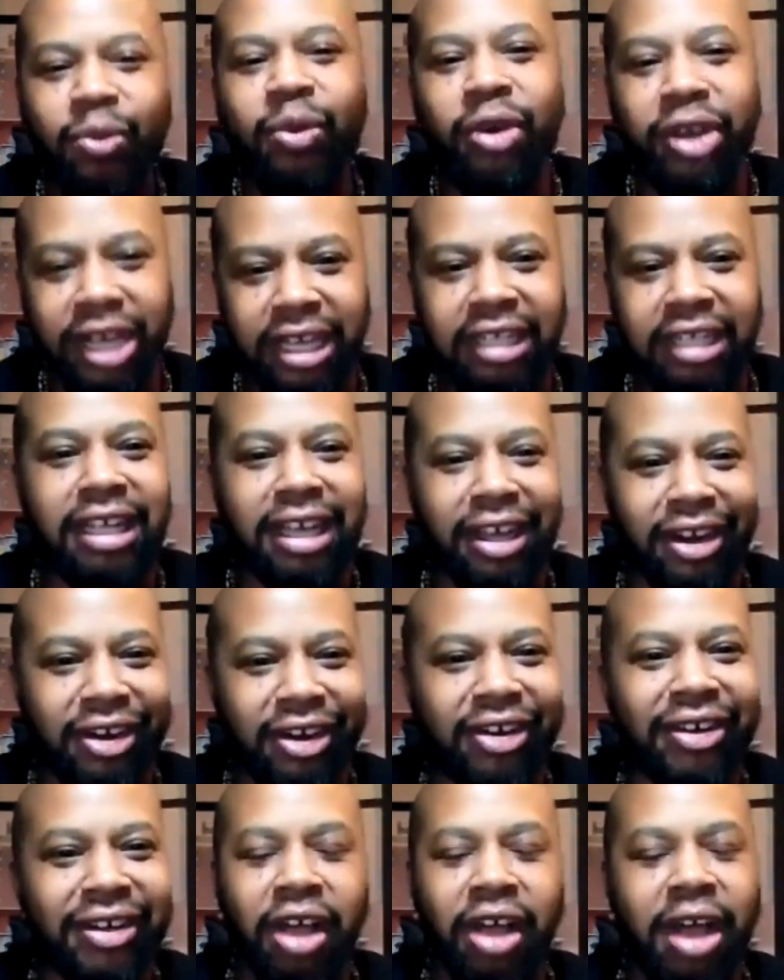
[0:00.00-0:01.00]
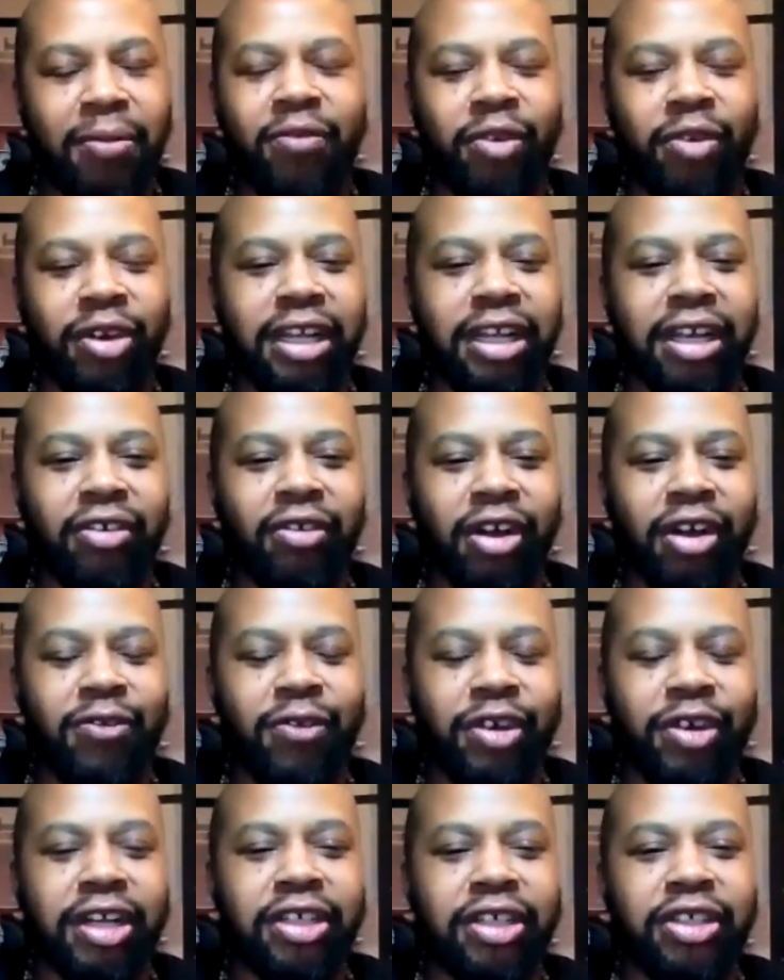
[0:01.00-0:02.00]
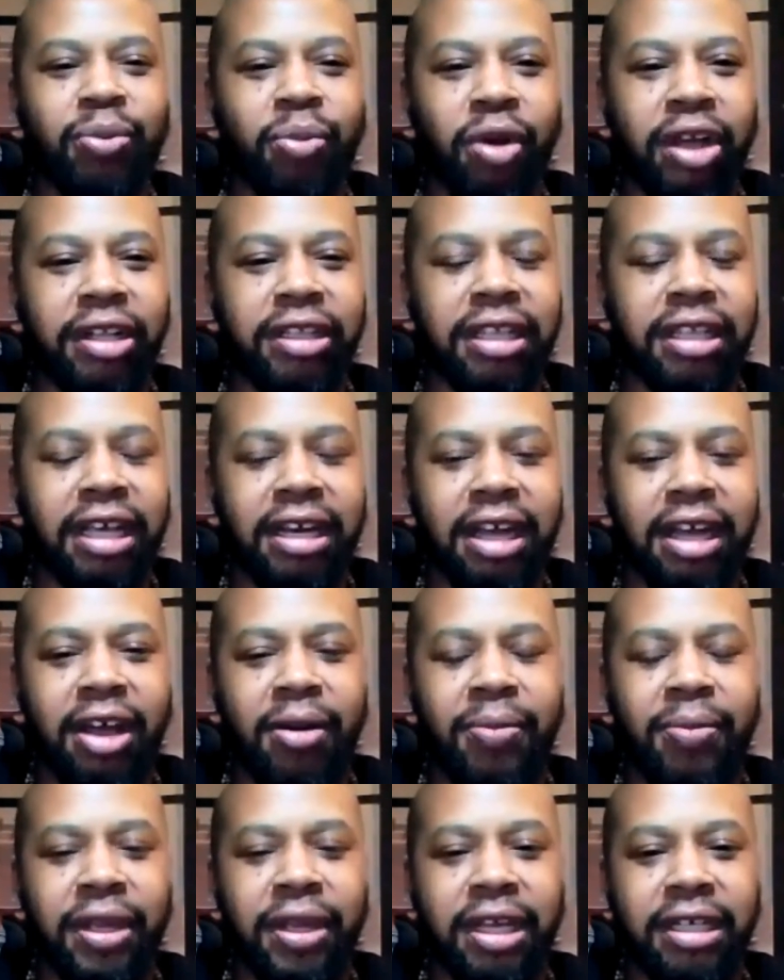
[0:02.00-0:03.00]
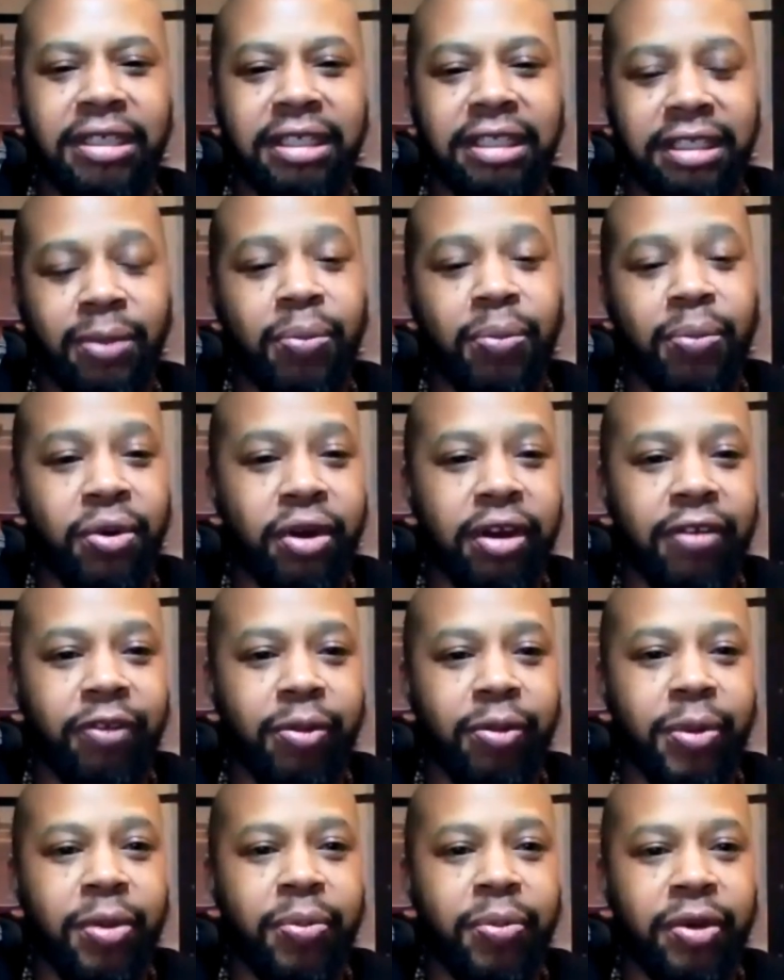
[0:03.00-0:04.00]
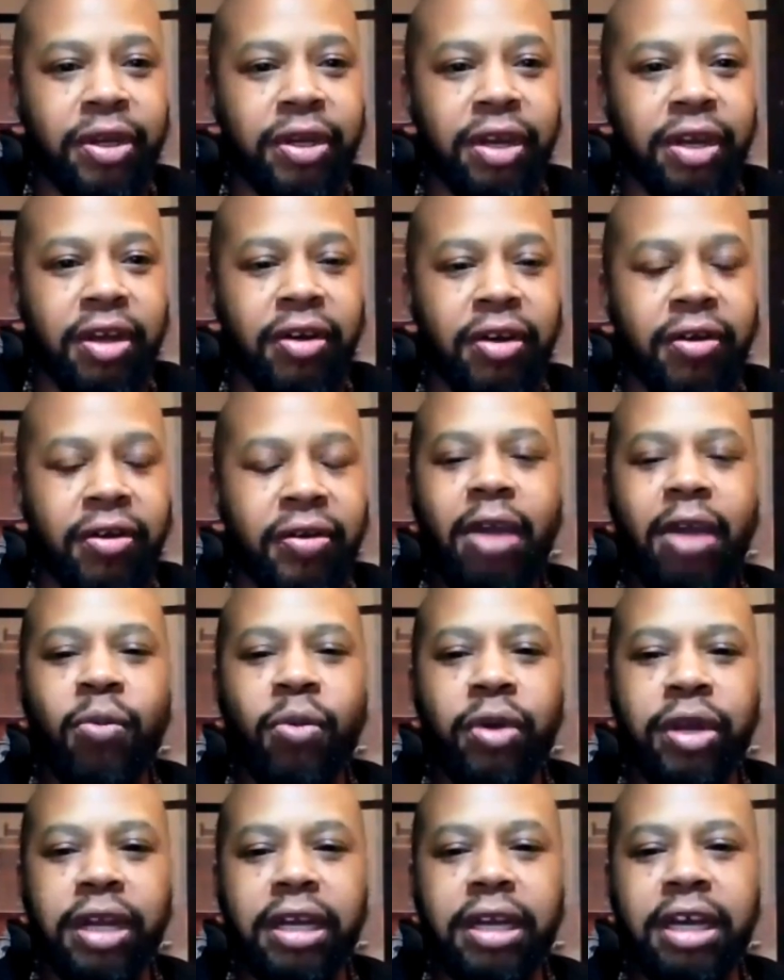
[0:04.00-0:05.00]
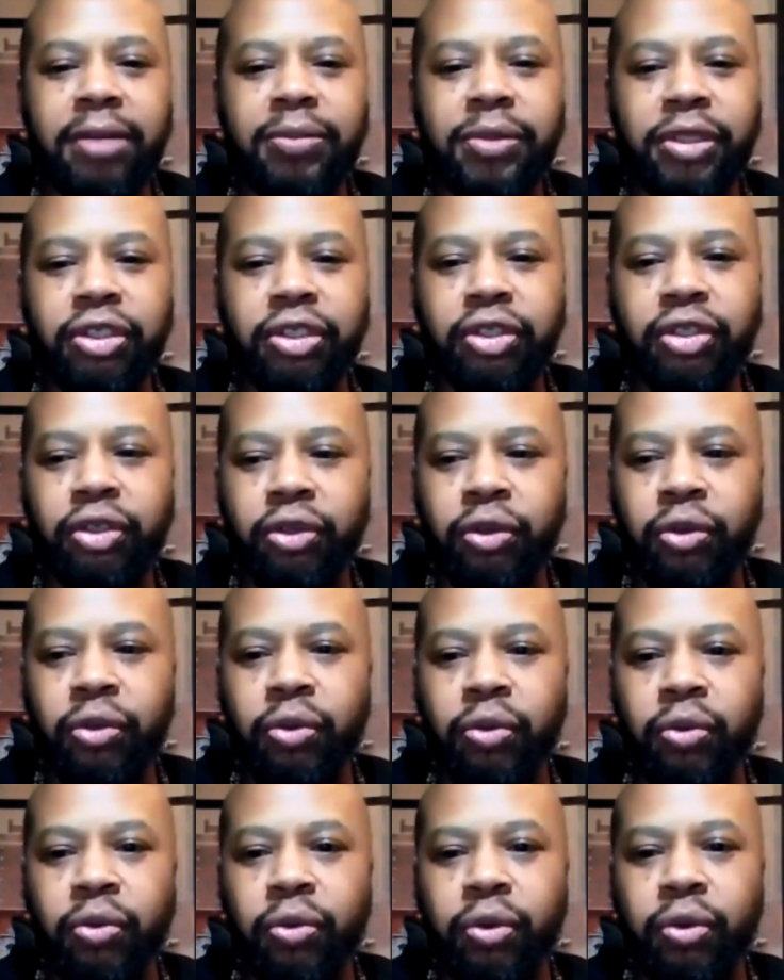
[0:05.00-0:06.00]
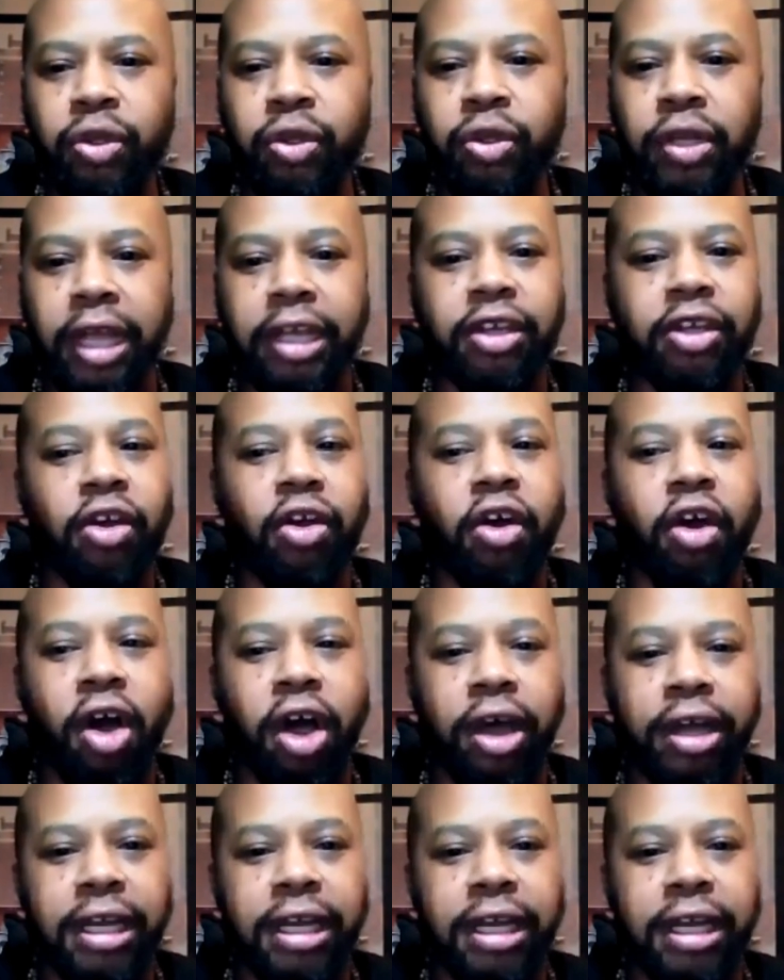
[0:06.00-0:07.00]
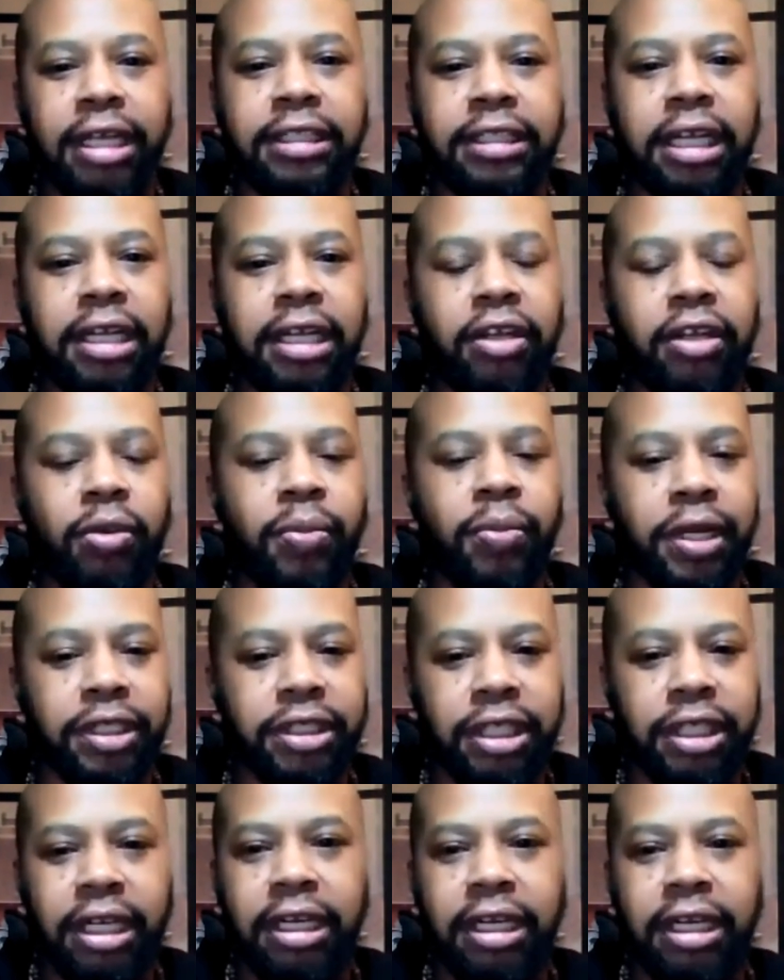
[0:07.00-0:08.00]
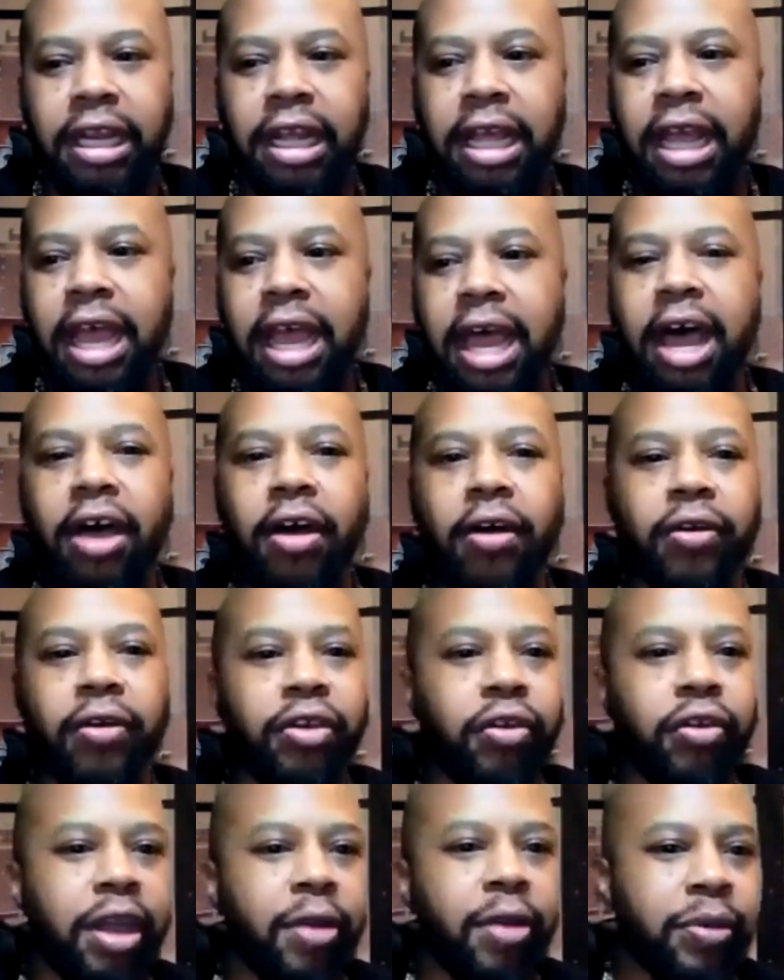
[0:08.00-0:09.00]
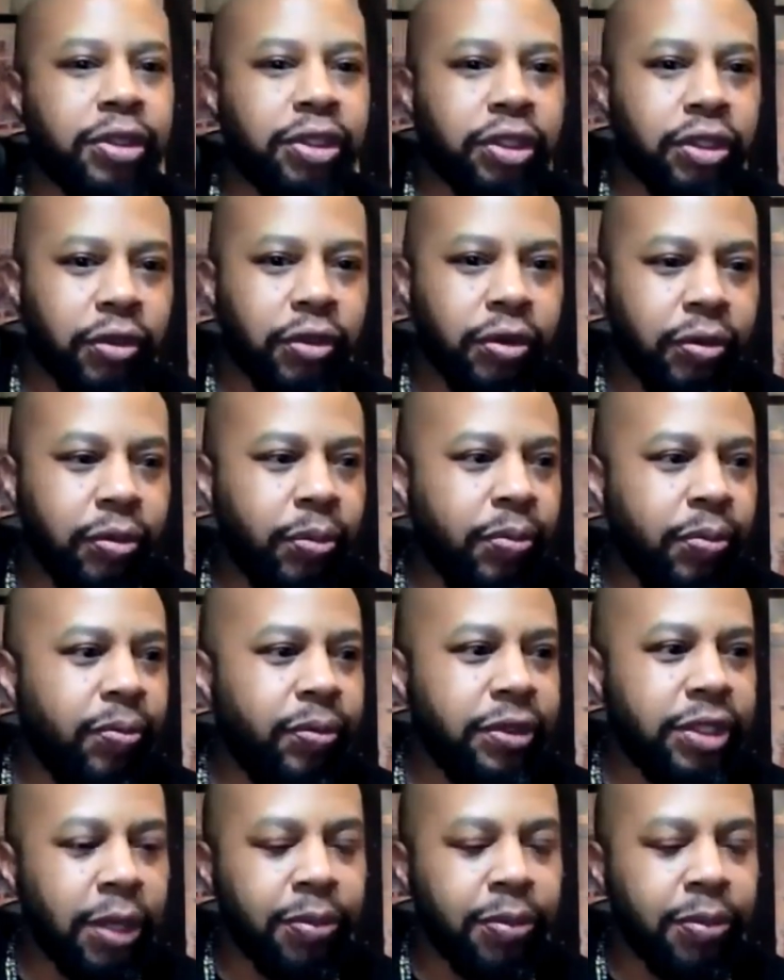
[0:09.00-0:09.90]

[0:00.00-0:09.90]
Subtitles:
we'll get there. So I'm really grateful that you brought that up, because it's important for people to know. And when it comes to like your audience, and you mentioned how you're able to